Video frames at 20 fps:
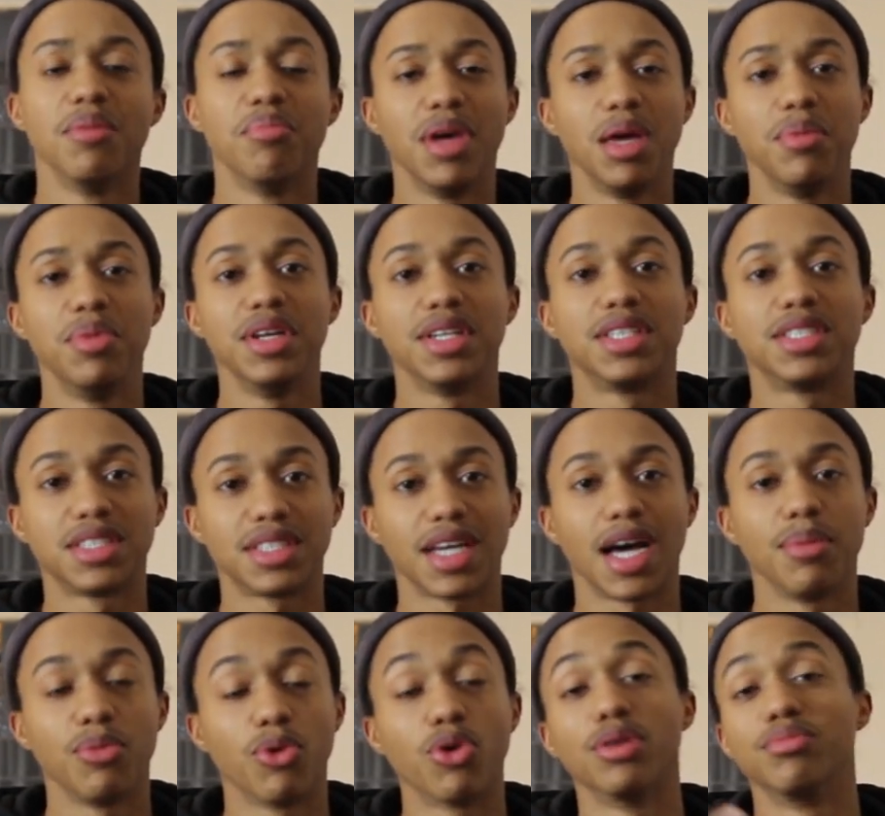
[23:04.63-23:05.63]
Maybe it's
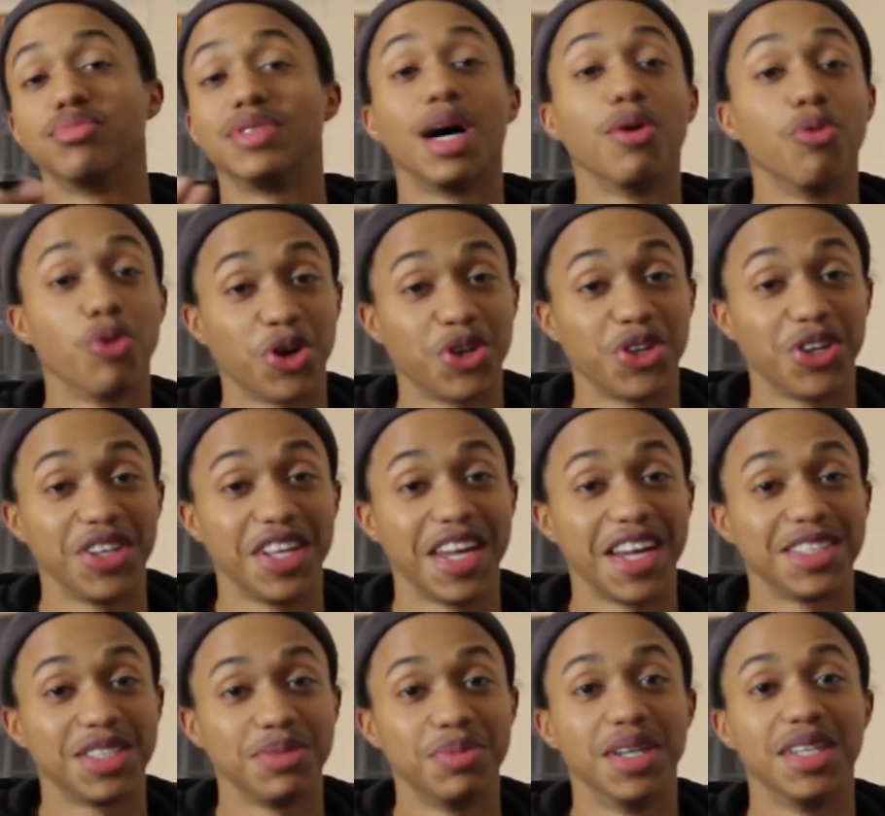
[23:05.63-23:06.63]
time, or not working on
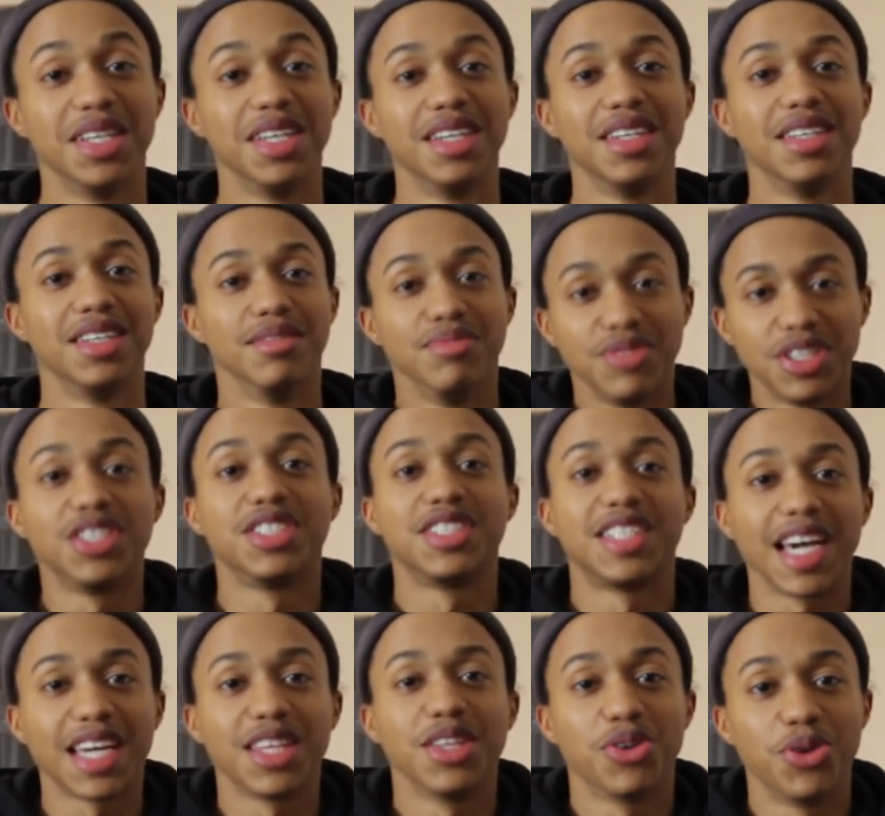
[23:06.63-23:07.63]
dance, but just
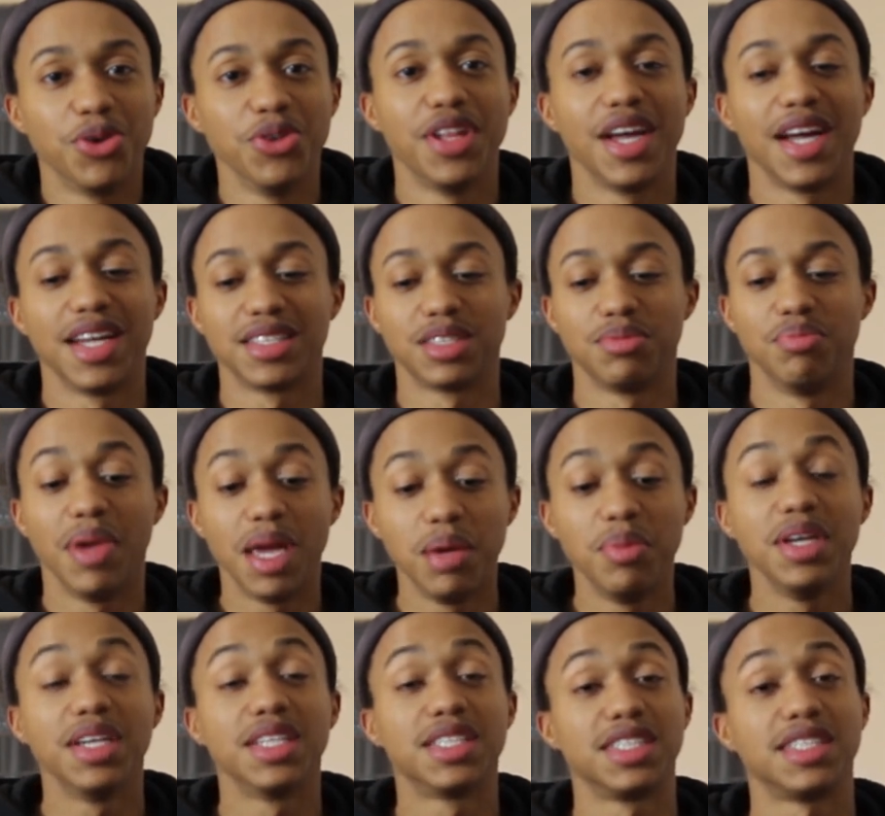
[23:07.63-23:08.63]
technical dance.
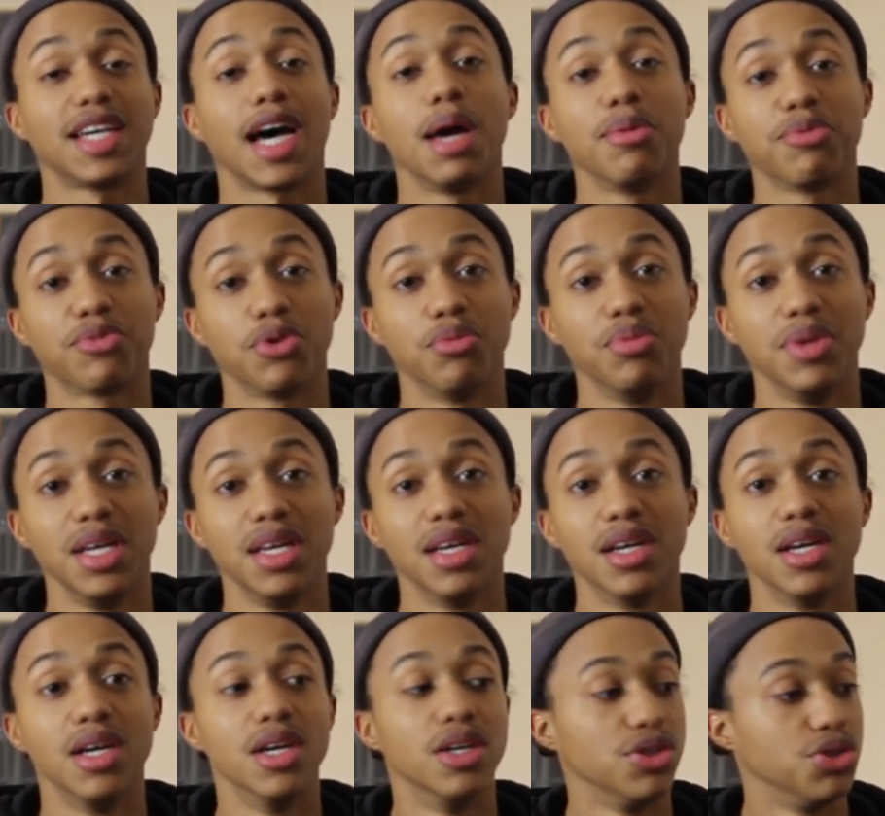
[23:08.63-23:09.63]
Maybe it's time for me
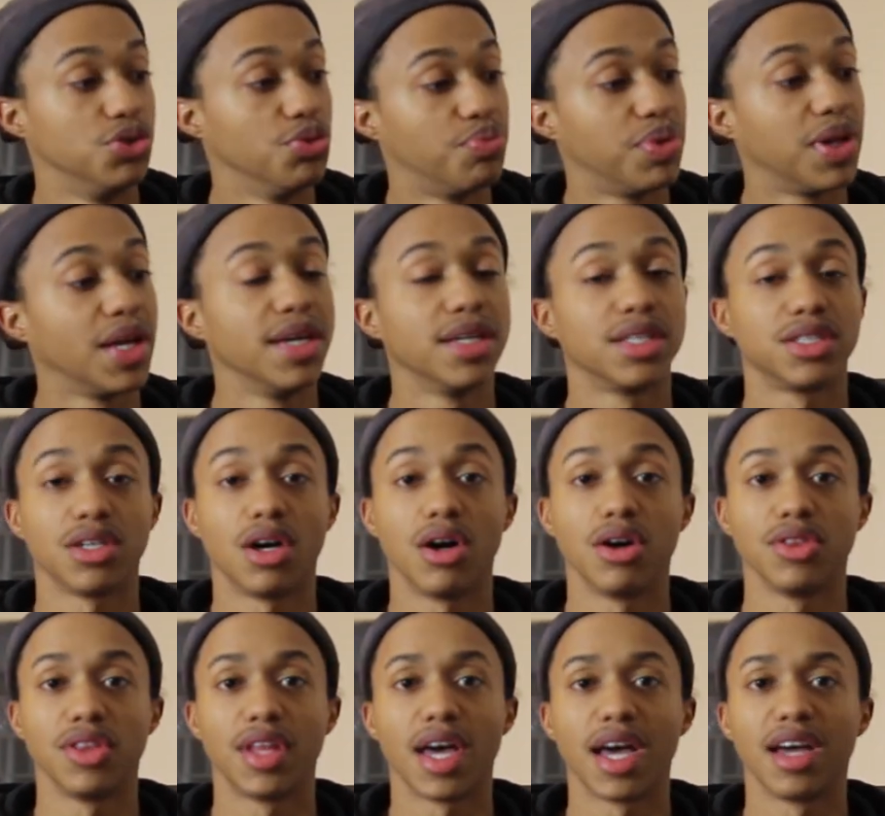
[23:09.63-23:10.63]
to play a
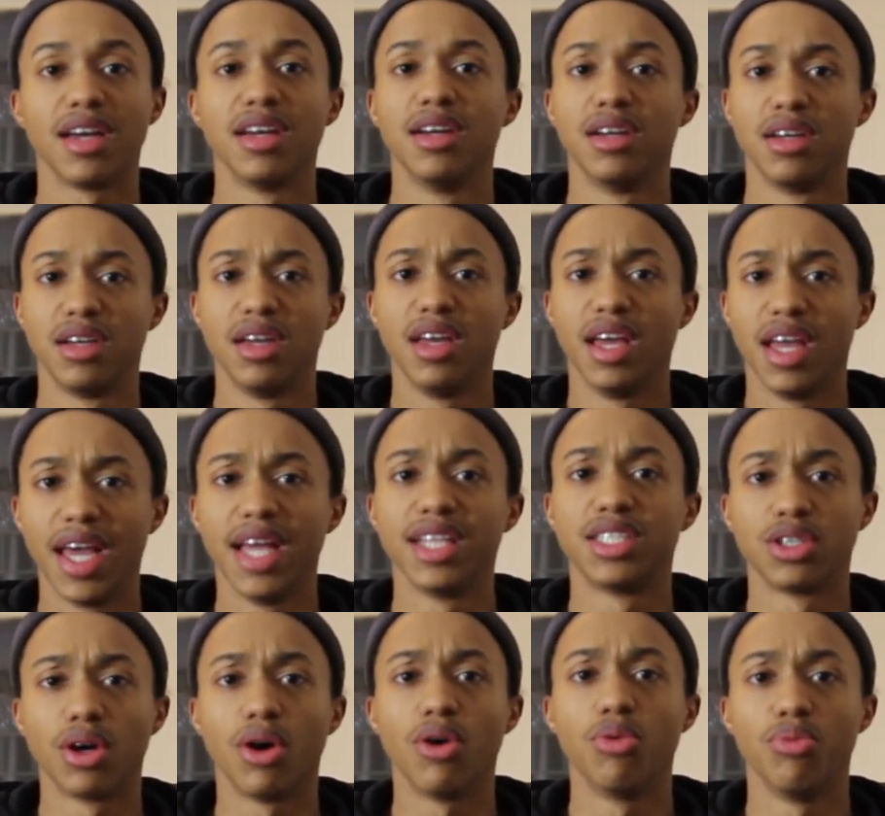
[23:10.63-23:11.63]
song that
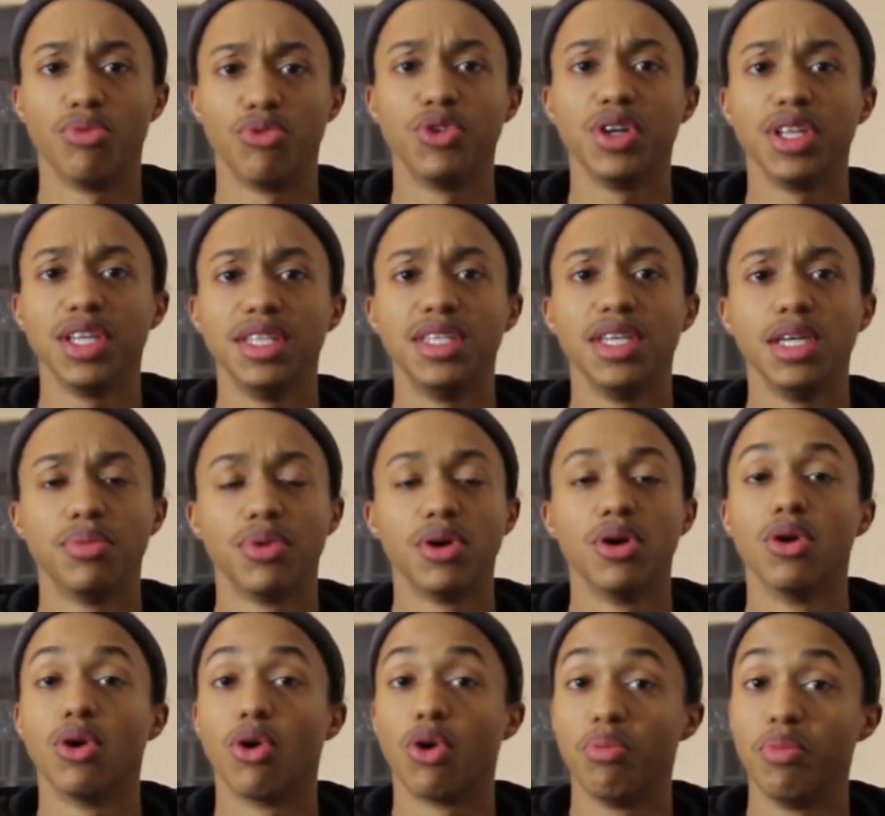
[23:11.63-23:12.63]
hits home really deep.
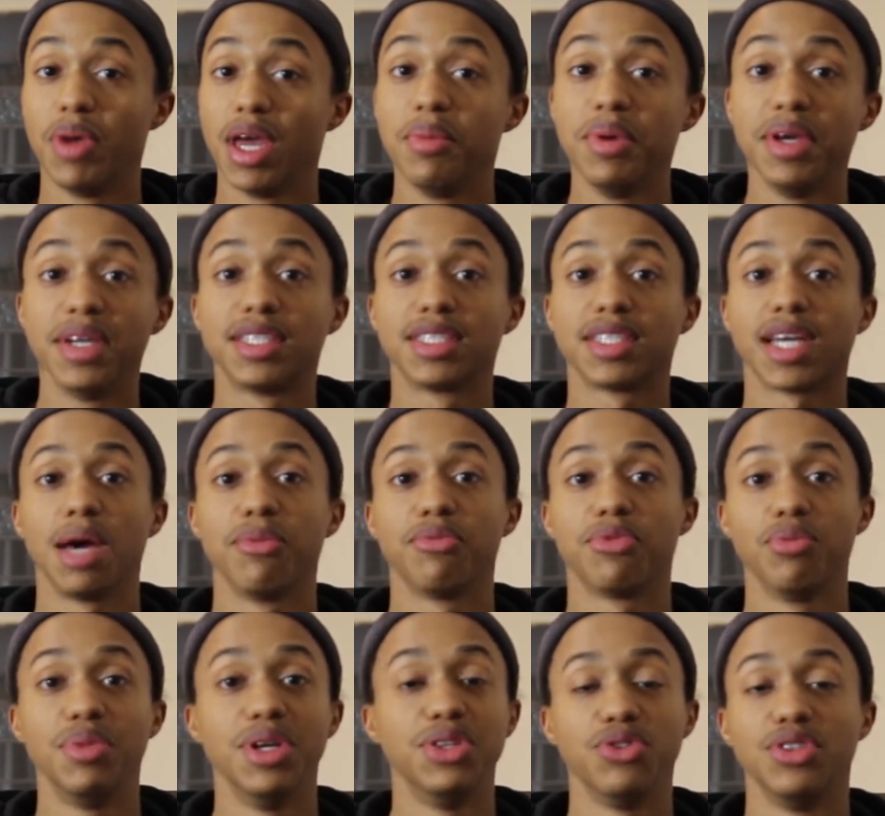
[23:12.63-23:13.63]
Or maybe it's time
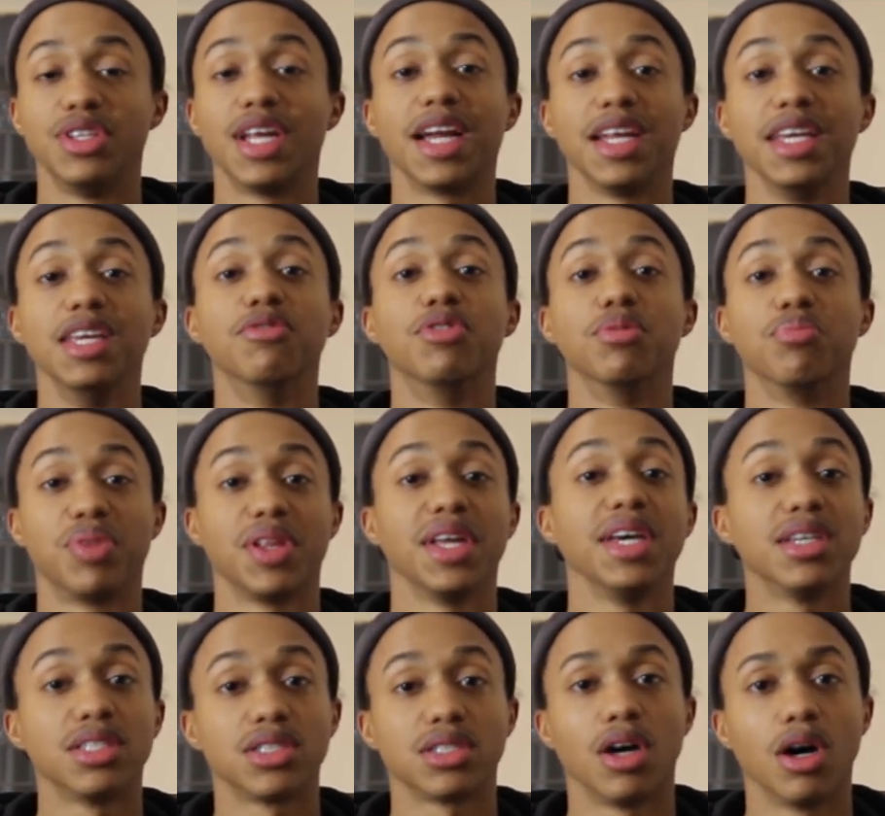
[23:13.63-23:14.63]
for me to not even
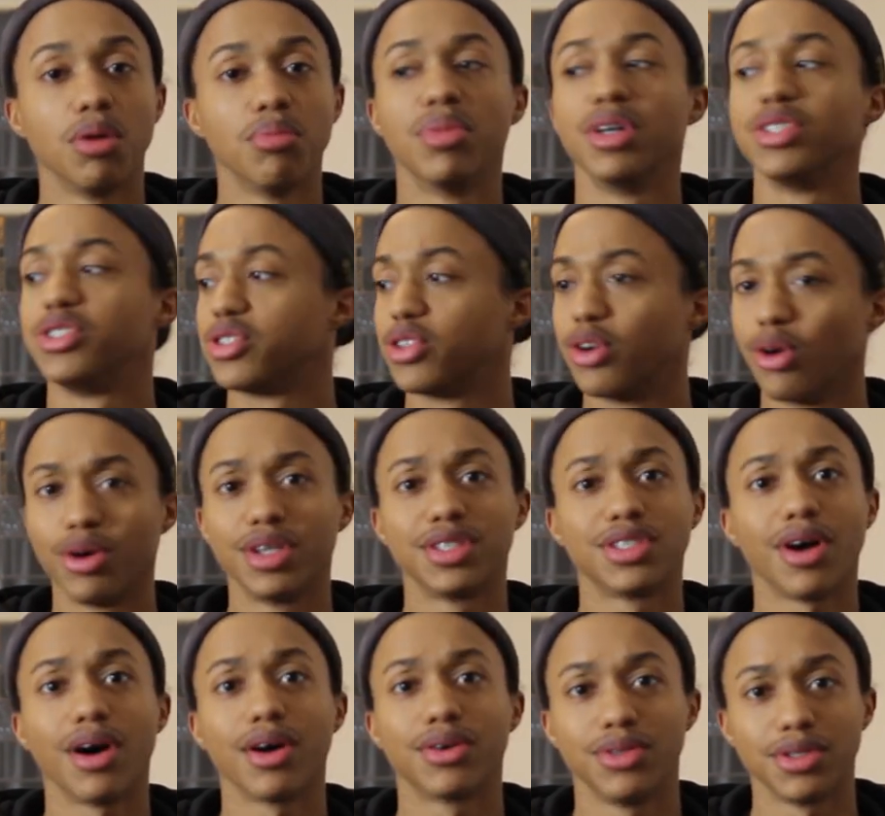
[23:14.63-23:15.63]
play a song, but go and
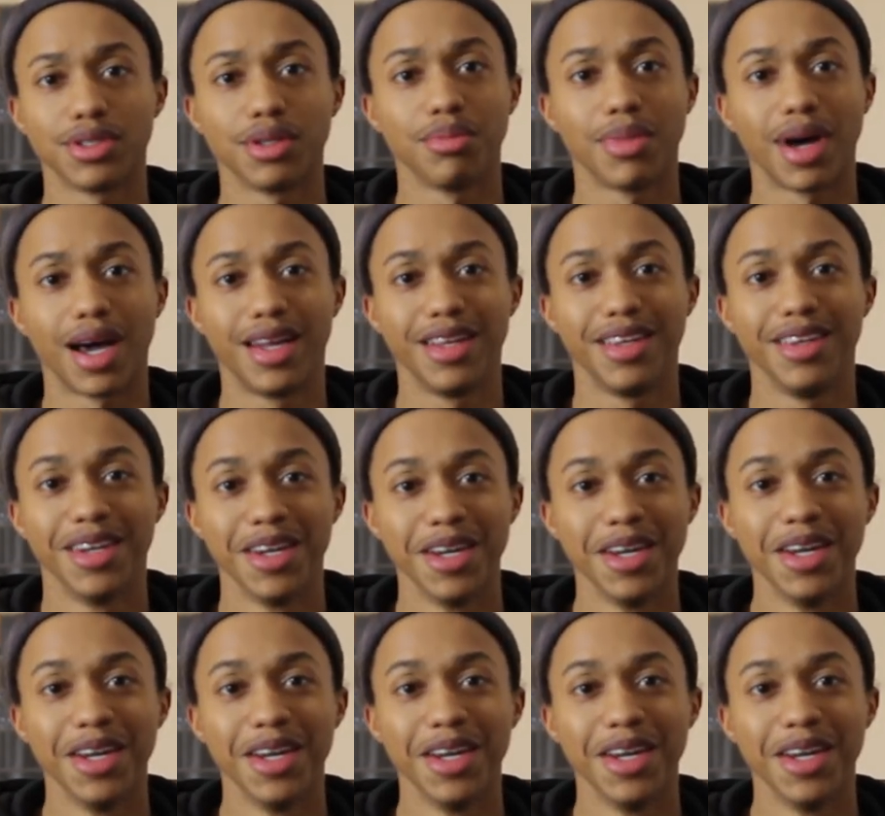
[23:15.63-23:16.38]
talk to somebody